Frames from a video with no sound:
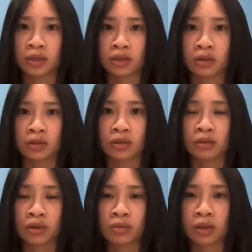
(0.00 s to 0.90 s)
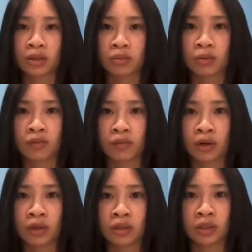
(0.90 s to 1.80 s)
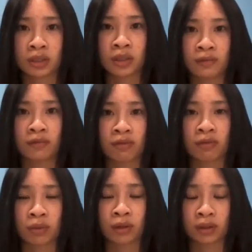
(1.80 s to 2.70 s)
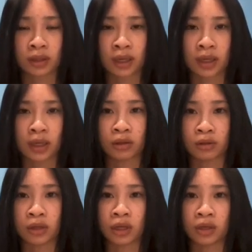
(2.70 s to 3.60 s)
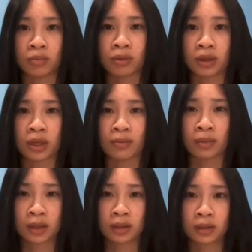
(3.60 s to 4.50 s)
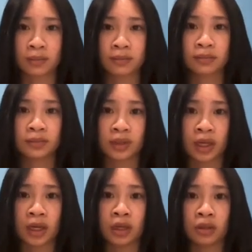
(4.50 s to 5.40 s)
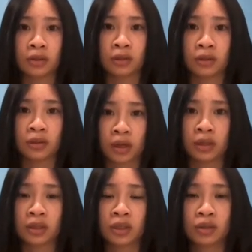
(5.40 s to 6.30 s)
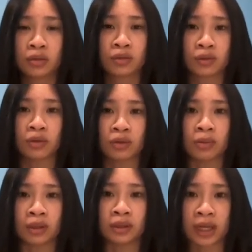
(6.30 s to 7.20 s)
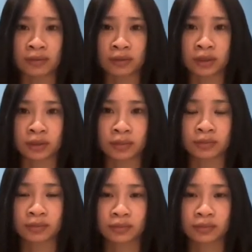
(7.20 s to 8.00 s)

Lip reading: this starts 3 months before your 65th birthday, including your birthday month, and continues for 3 months after.